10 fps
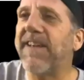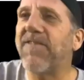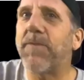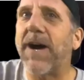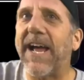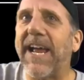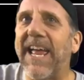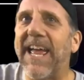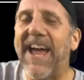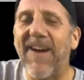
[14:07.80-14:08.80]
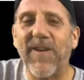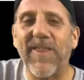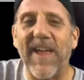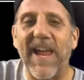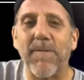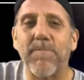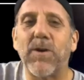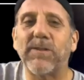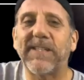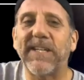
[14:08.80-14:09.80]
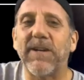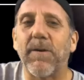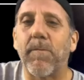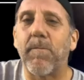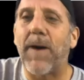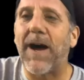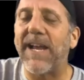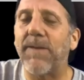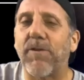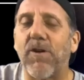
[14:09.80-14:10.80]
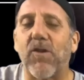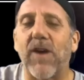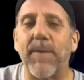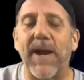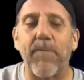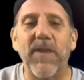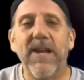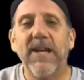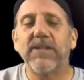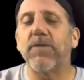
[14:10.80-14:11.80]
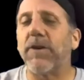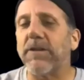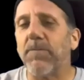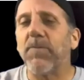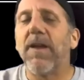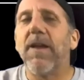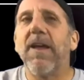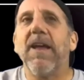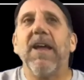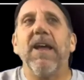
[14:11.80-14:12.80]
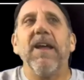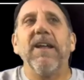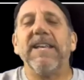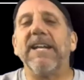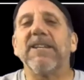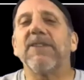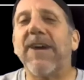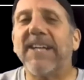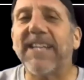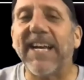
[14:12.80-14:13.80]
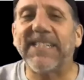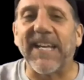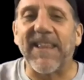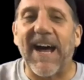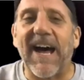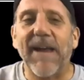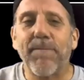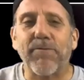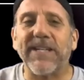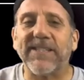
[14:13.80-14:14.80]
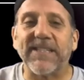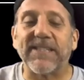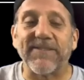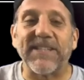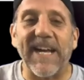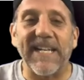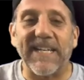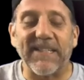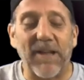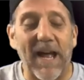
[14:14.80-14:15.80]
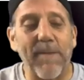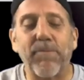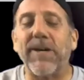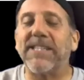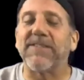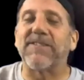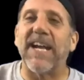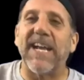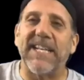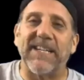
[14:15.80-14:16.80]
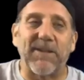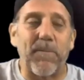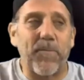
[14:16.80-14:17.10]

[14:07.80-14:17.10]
by everything, mostly your mind programming. So first, Neil deGrasse Tyson, the high priest of scientism,